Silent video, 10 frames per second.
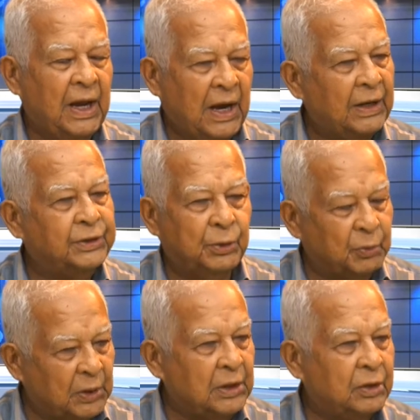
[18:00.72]
had to
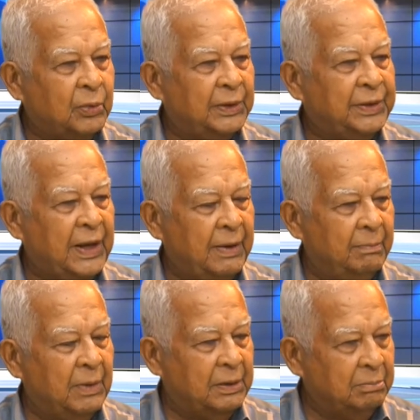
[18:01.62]
work with
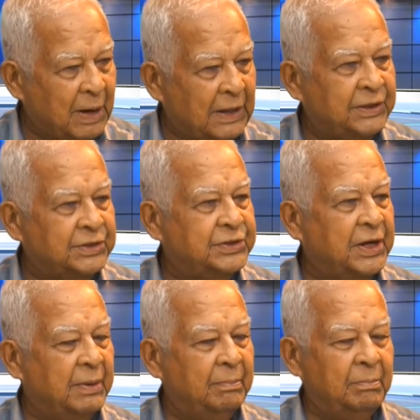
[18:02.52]
them and manage
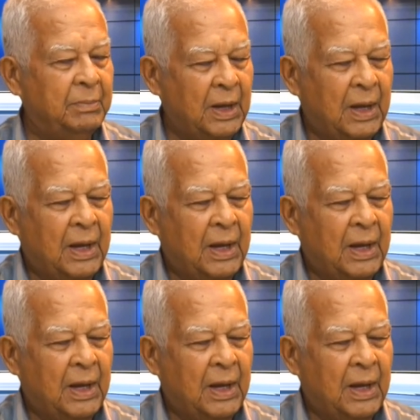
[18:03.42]
them,